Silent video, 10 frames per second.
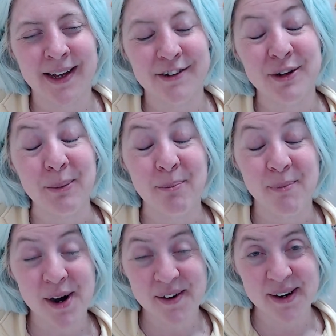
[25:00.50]

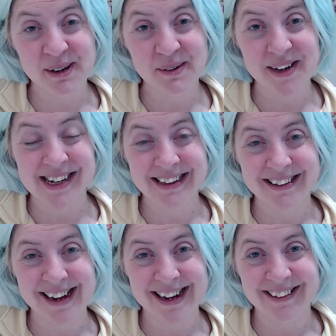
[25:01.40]
tomorrow
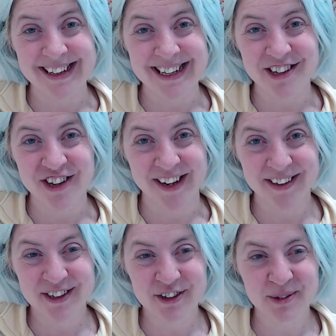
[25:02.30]
inside the
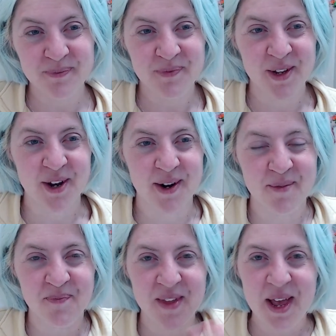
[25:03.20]
challenge. All right,
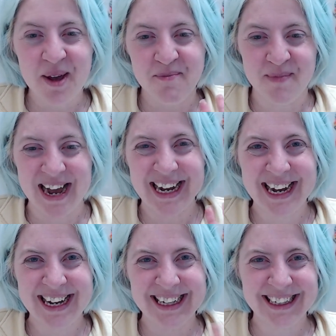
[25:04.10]
bye
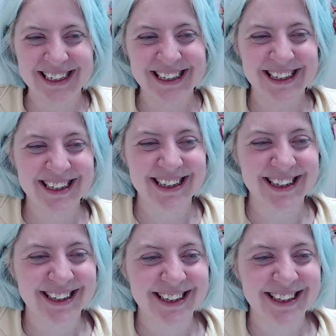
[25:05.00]
guys.